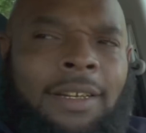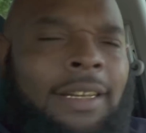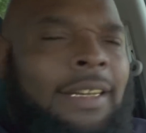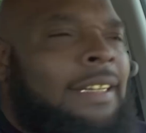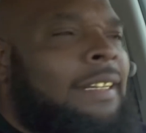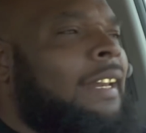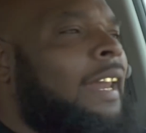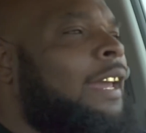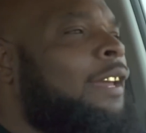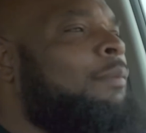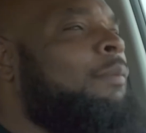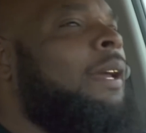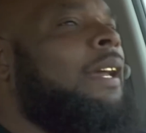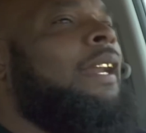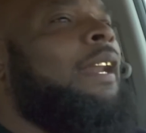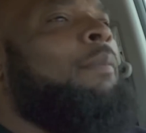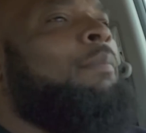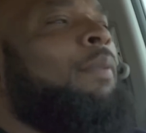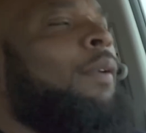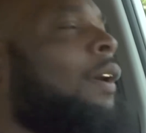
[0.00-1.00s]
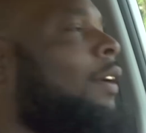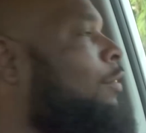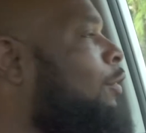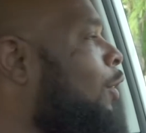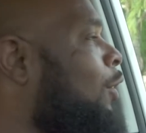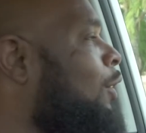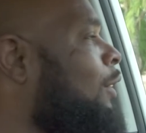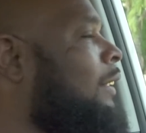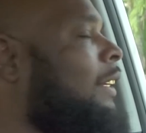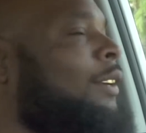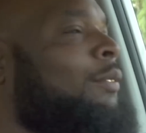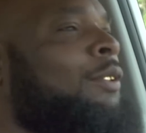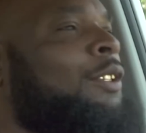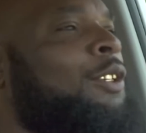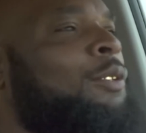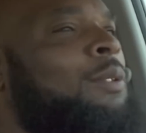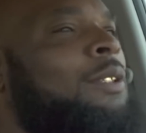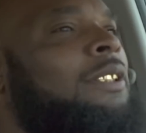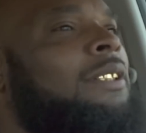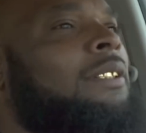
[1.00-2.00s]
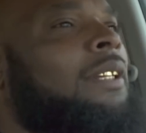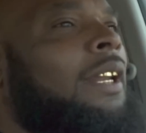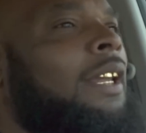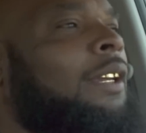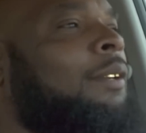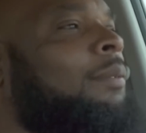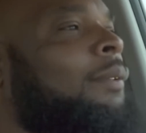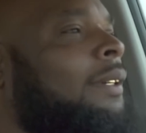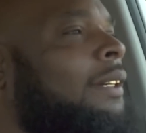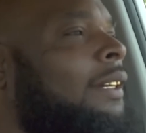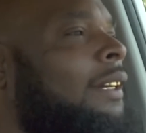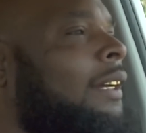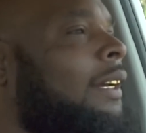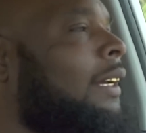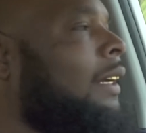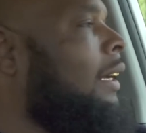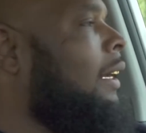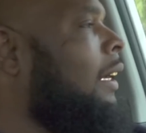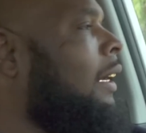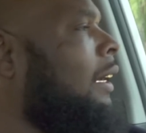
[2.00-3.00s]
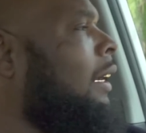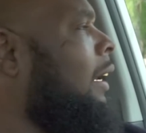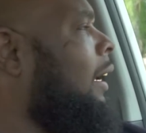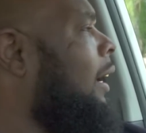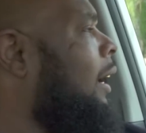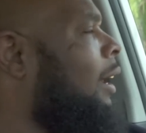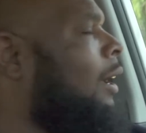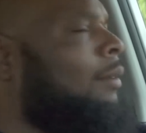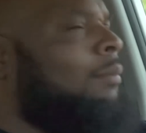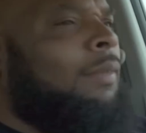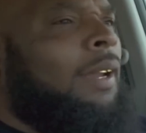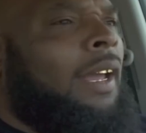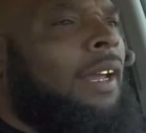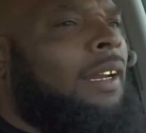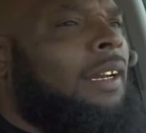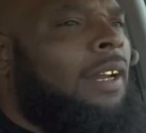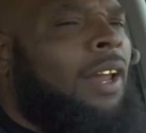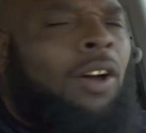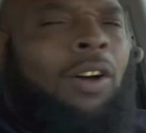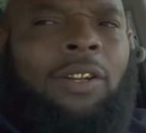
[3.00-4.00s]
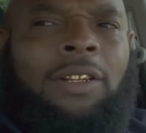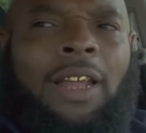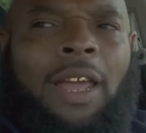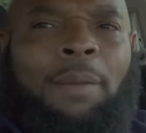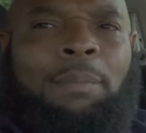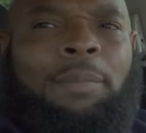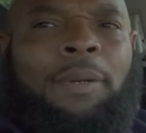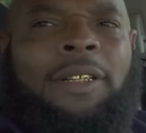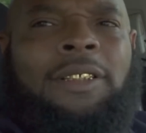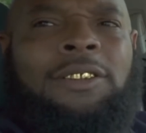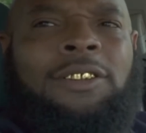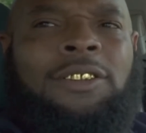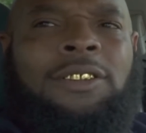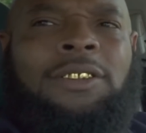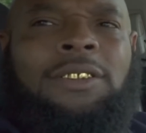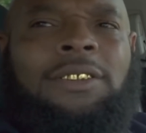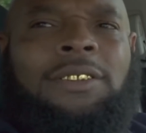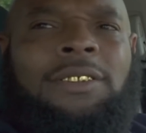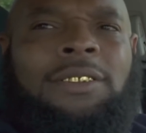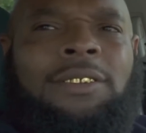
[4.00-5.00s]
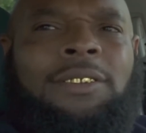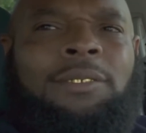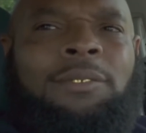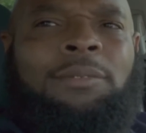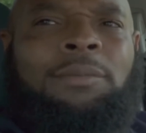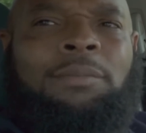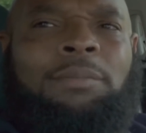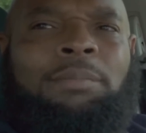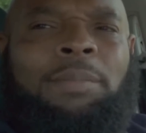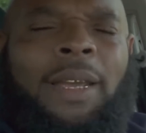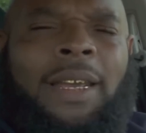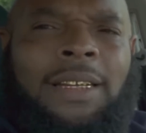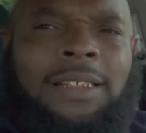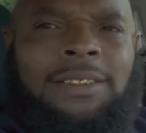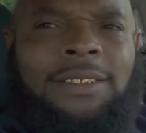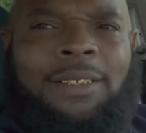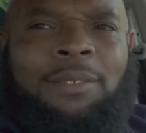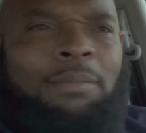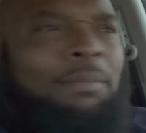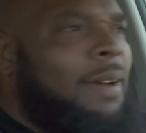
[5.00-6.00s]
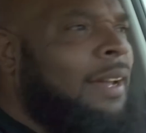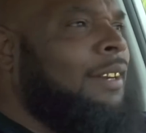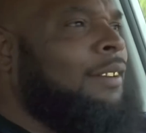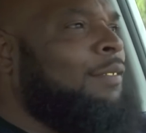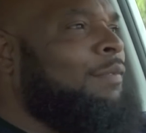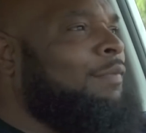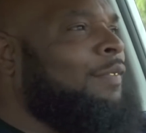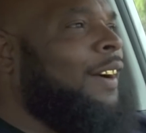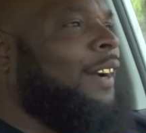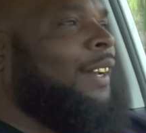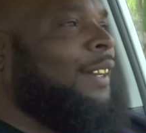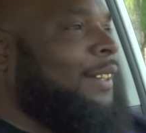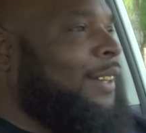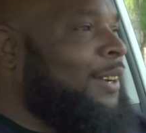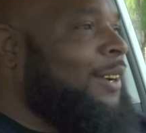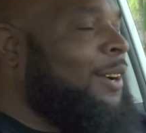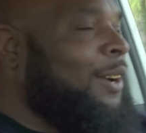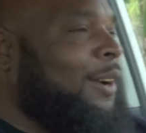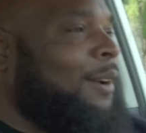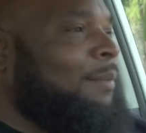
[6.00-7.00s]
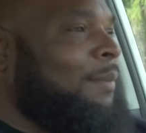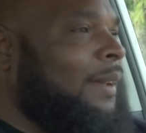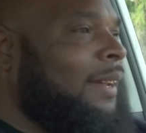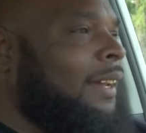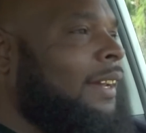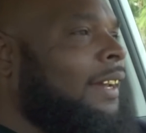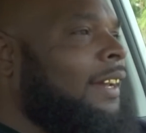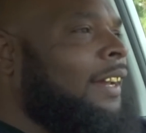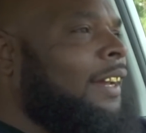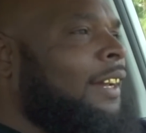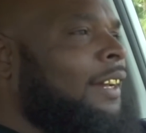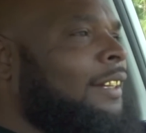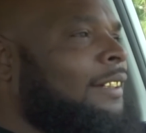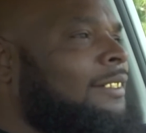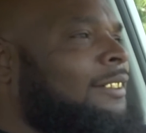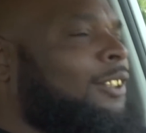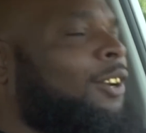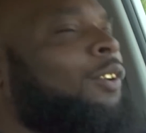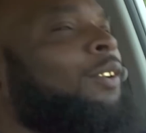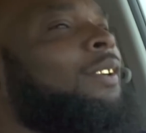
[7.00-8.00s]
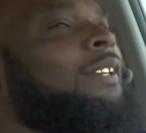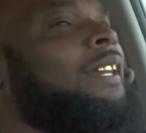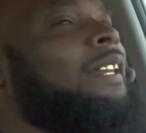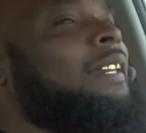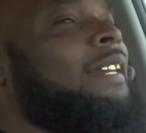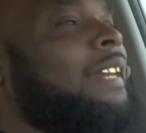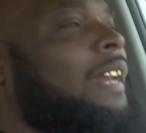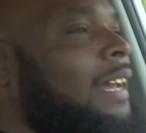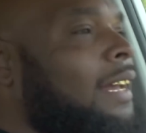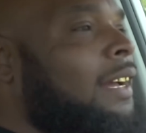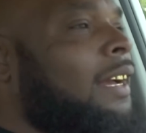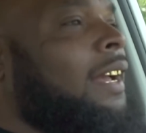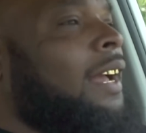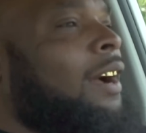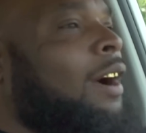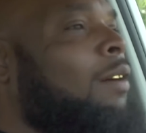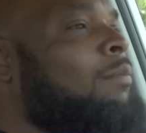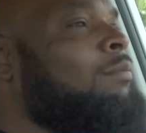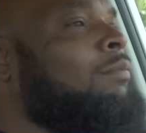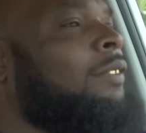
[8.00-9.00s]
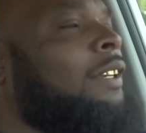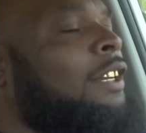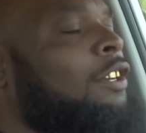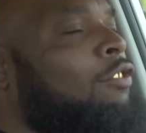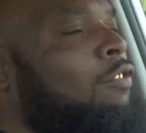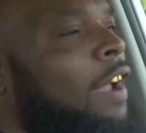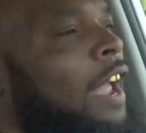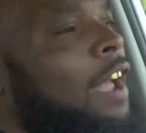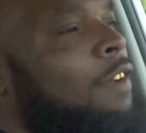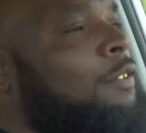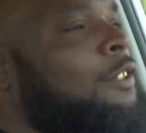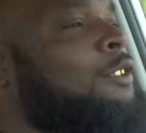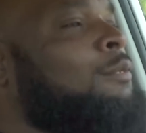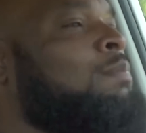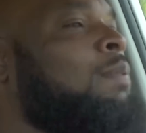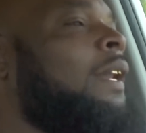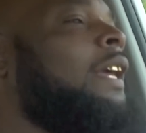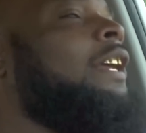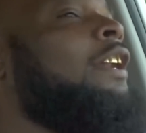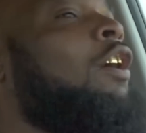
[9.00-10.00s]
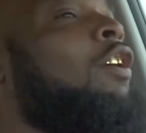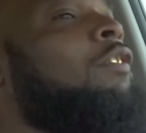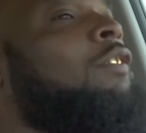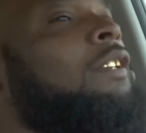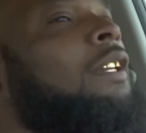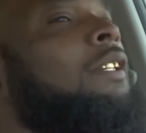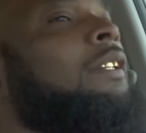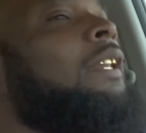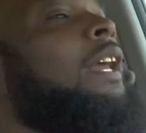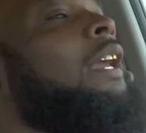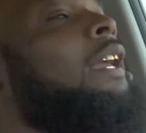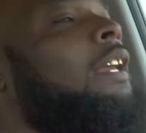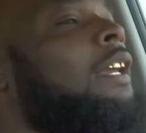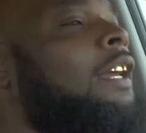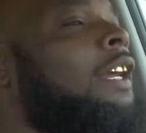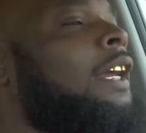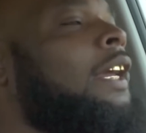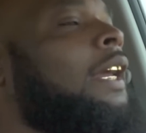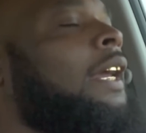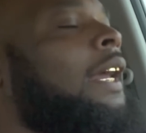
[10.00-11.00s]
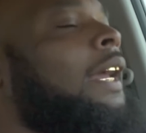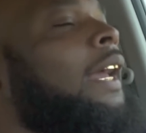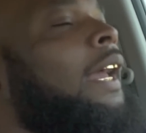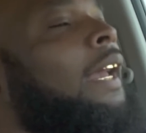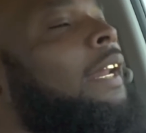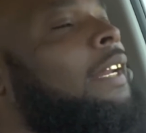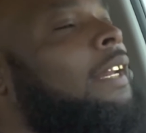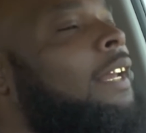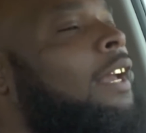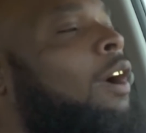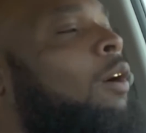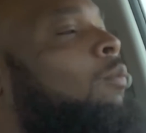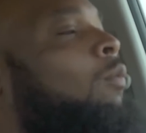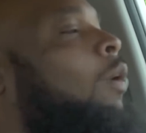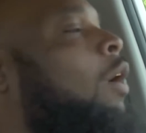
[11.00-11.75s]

he like, man, that boy rolled in when you was asleep. I'm like, no, that bitch big as a motherfucker. You man? So the come, he grab his plate off the thing, and he come